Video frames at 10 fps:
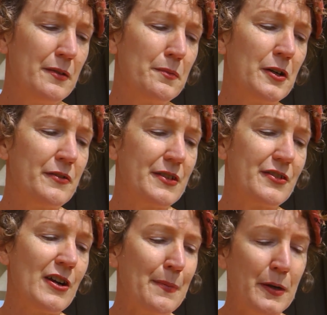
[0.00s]
Broke
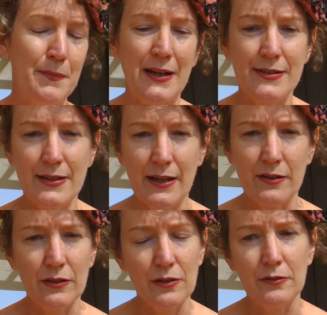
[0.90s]
strap on my
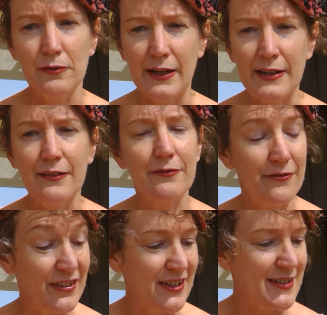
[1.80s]
sandal already,
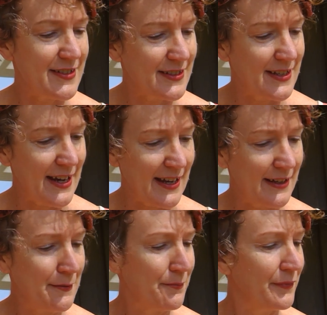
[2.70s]
first day.